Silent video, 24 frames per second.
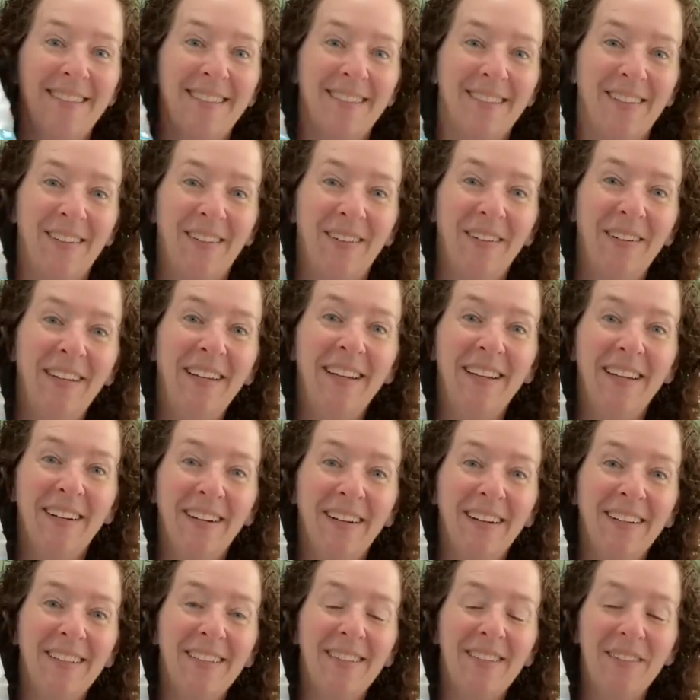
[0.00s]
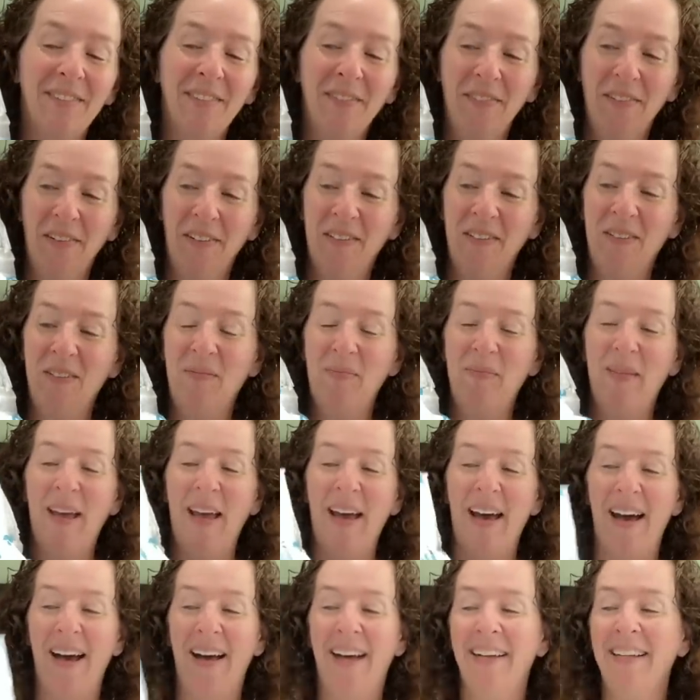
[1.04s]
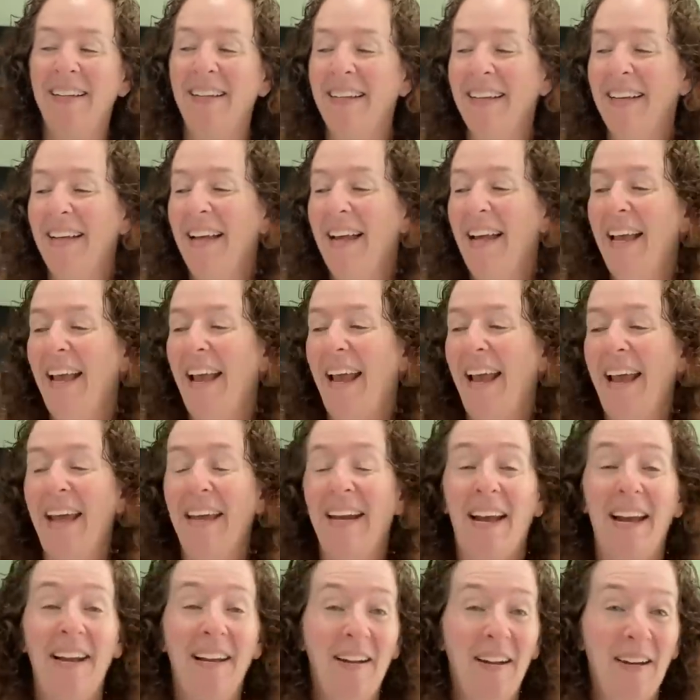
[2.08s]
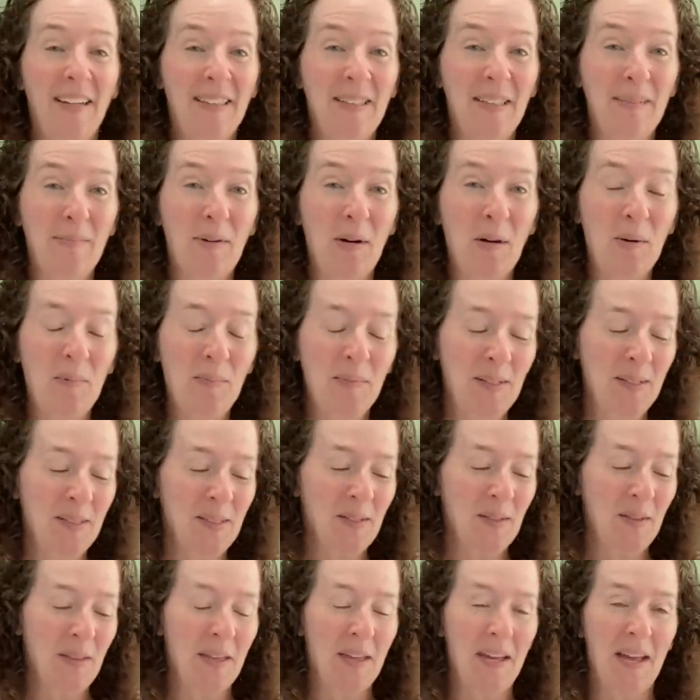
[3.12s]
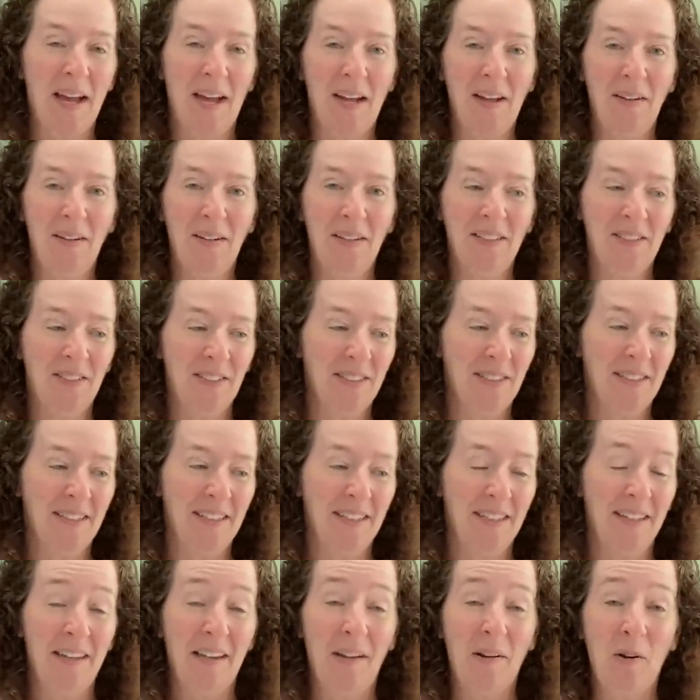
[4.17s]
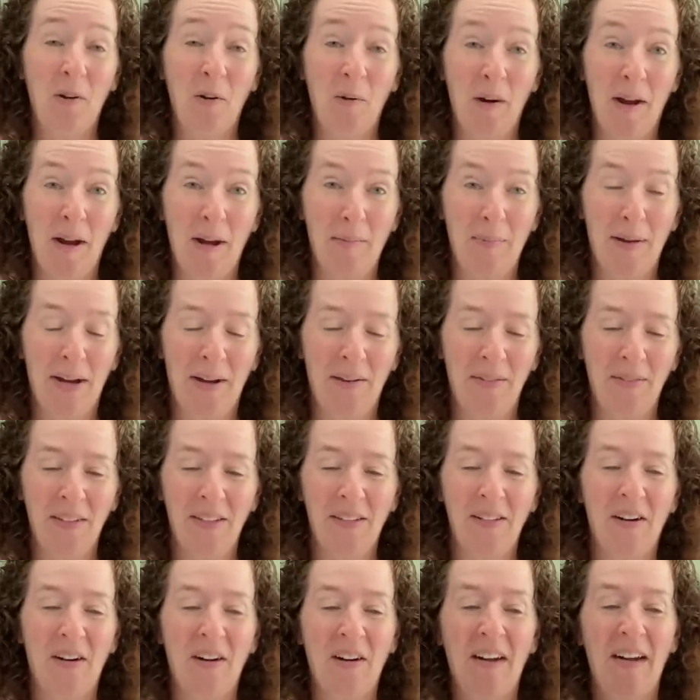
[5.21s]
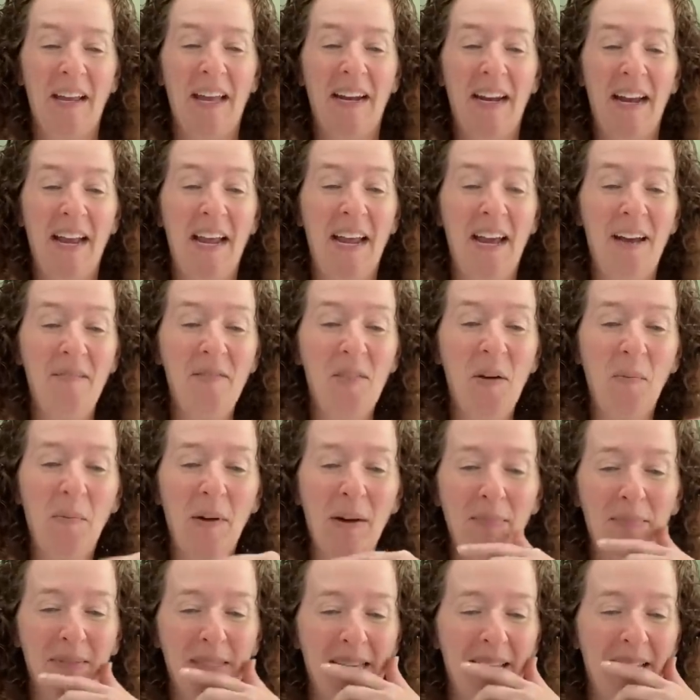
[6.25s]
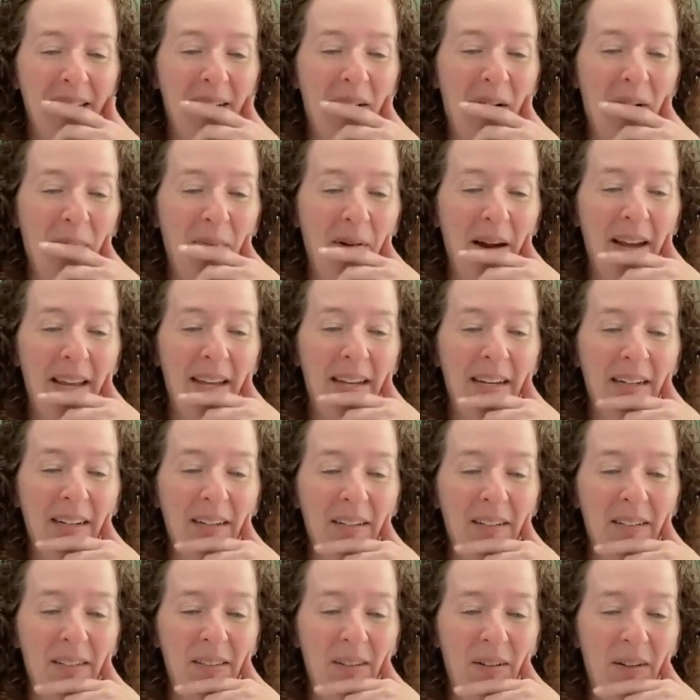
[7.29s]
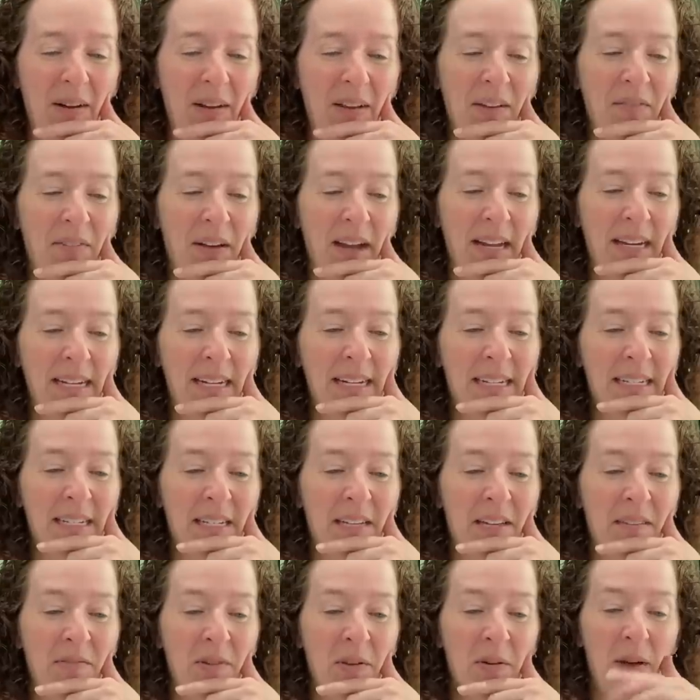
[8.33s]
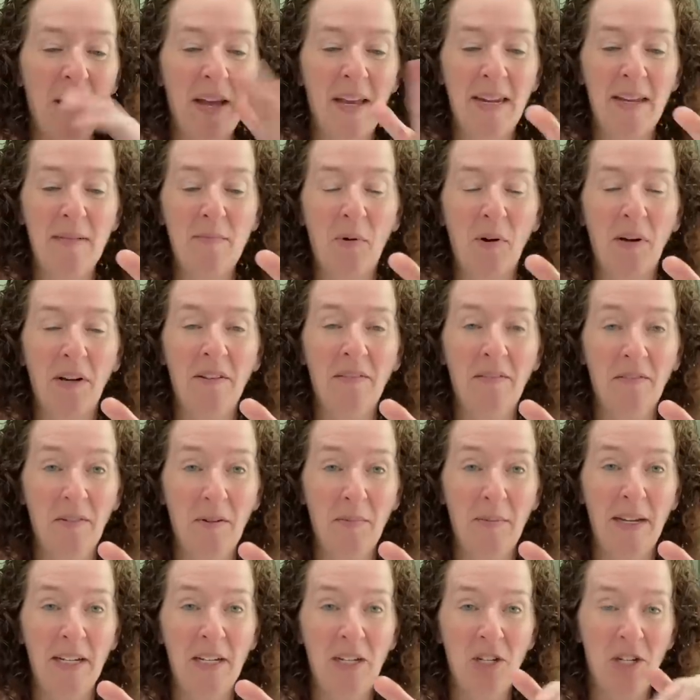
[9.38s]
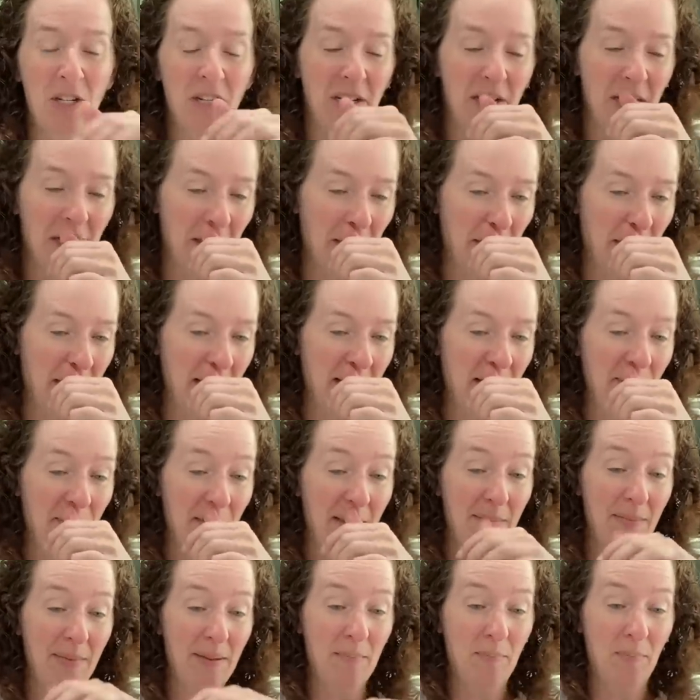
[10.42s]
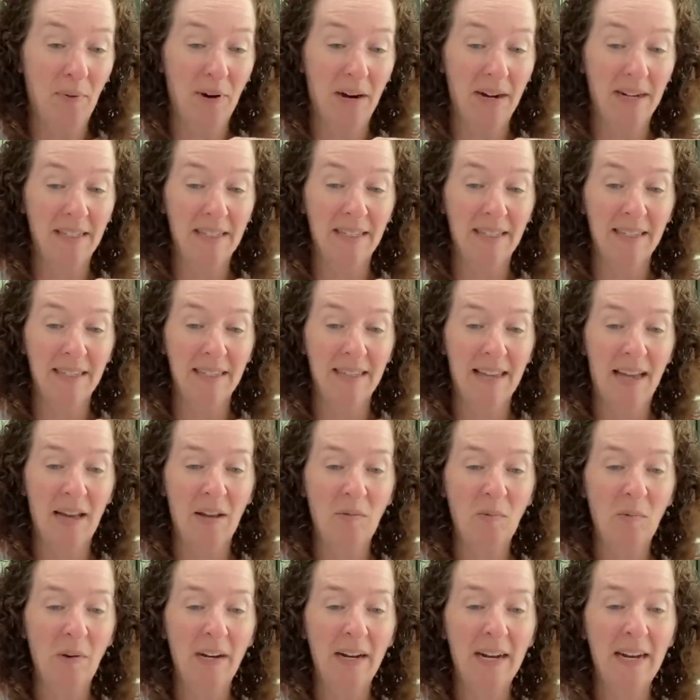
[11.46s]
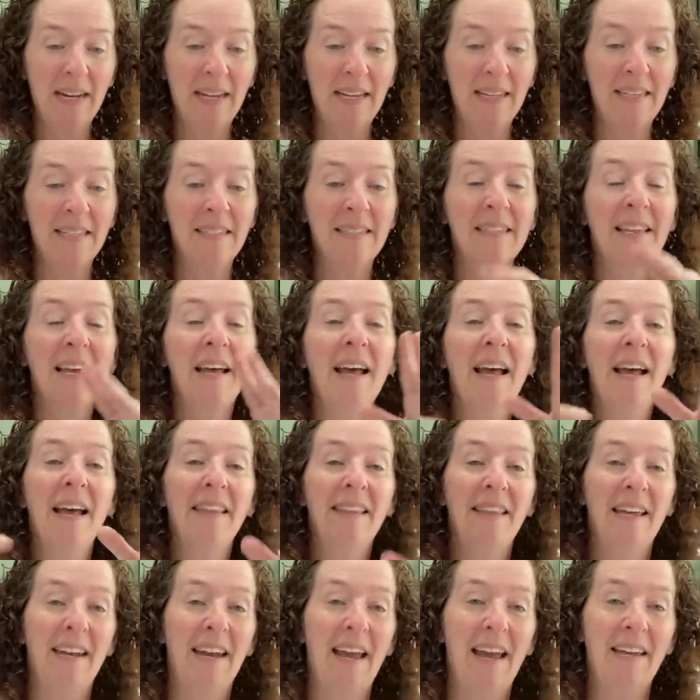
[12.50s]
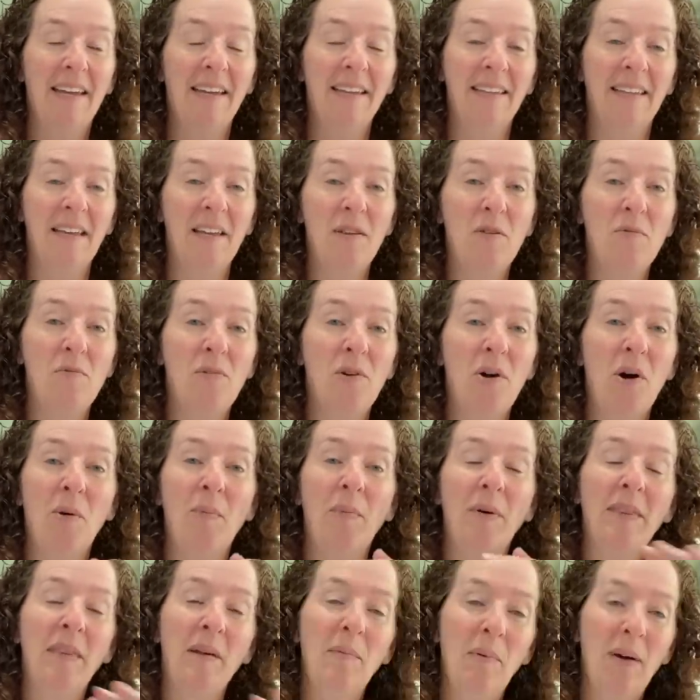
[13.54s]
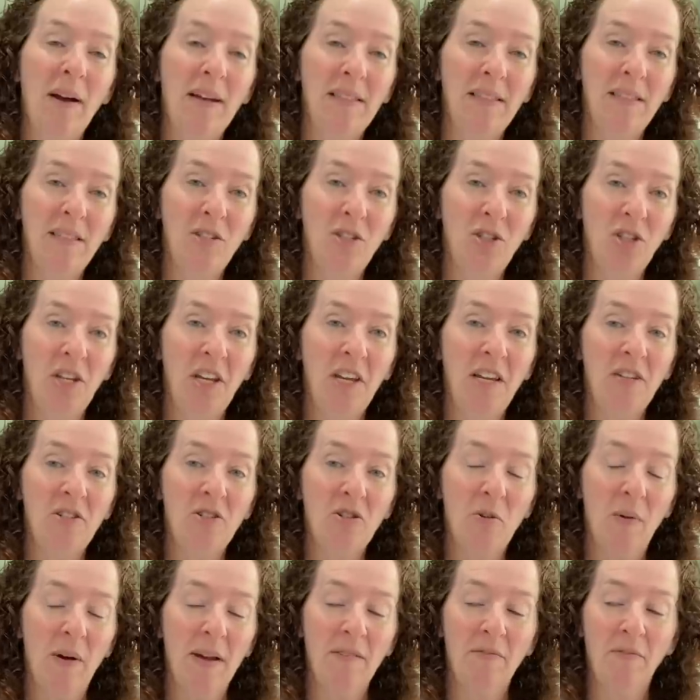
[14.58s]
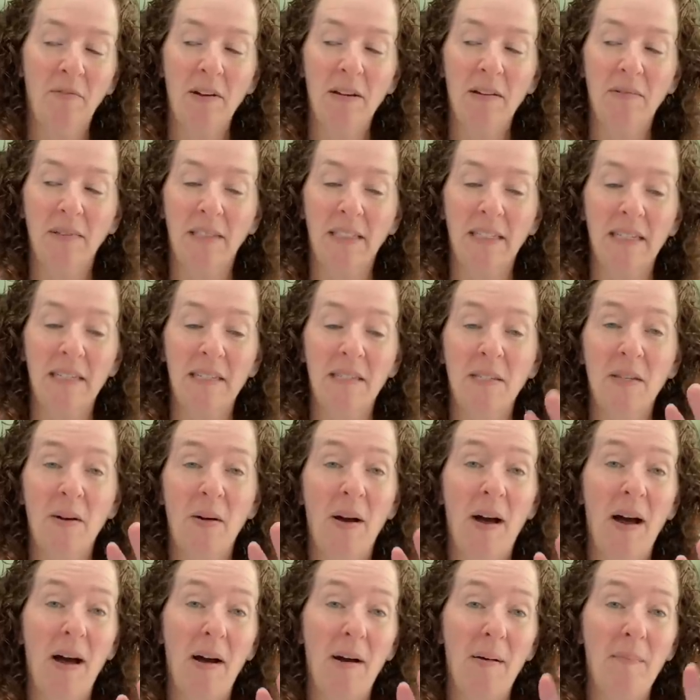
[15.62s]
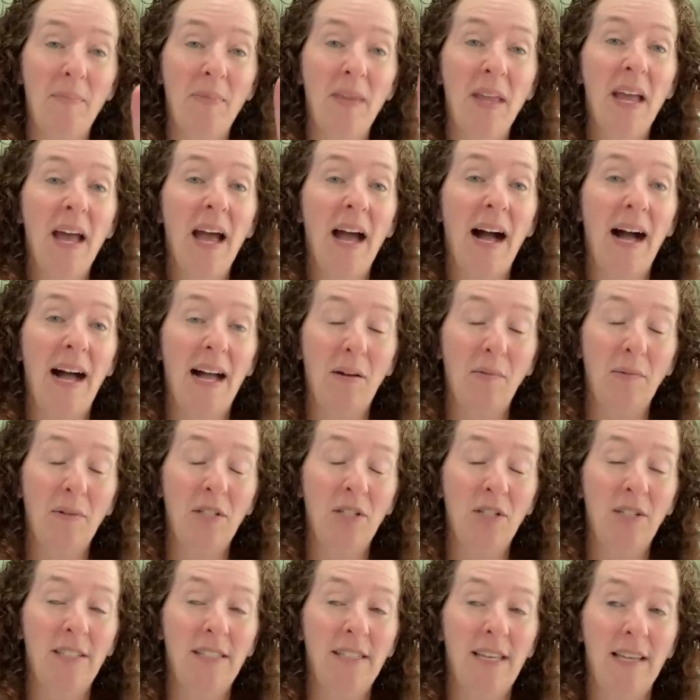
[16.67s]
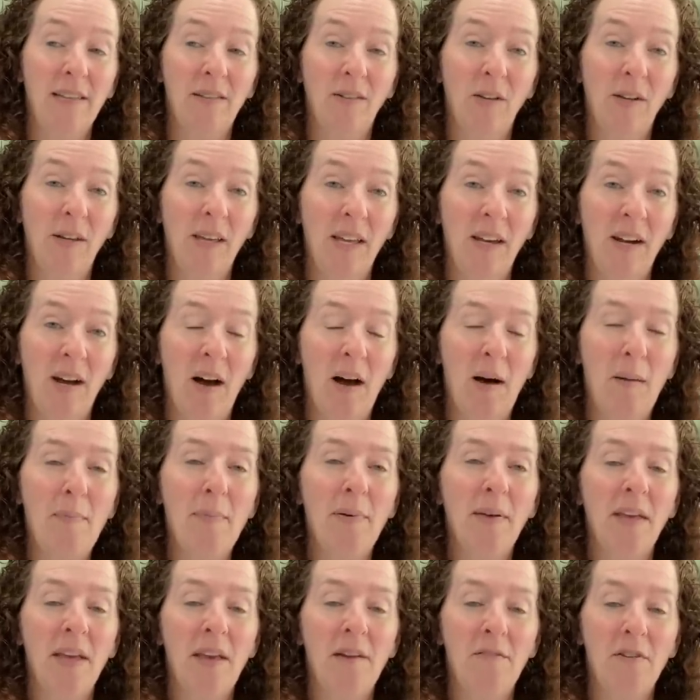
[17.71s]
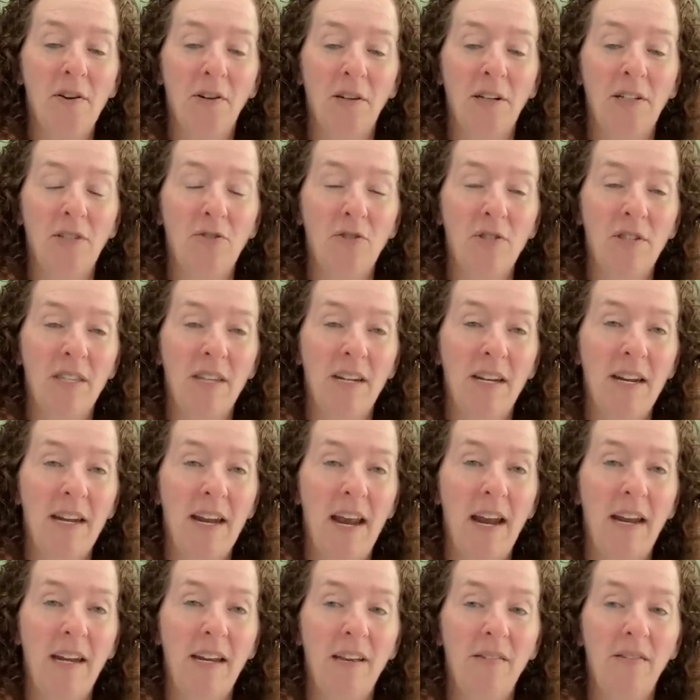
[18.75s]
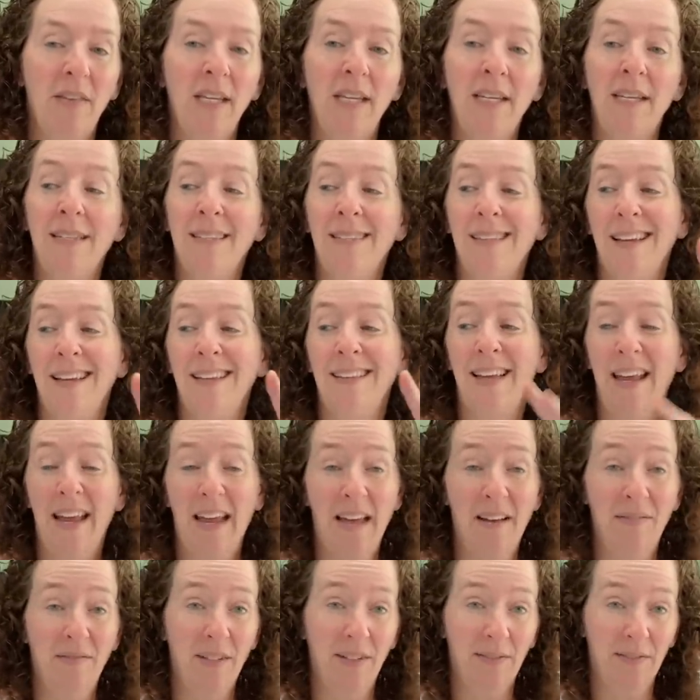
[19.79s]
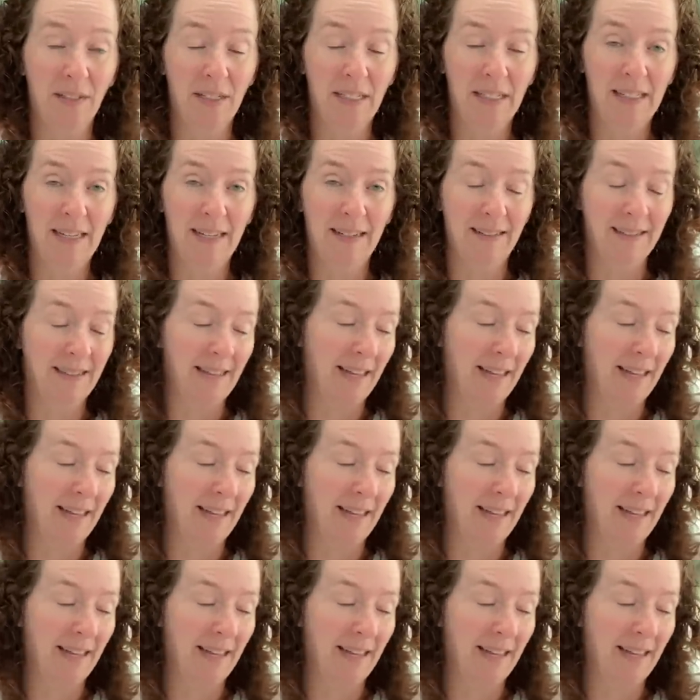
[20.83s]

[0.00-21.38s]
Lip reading: So here's the first bag and I cut them open so that I could just grab out the yarn. And I have the website up right here. So if I need to give you any more information, like maybe prices on what it is, then I can let you know. But the prices change quite frequently. So I would just say look it up if you're interested in any of these, and they have different sales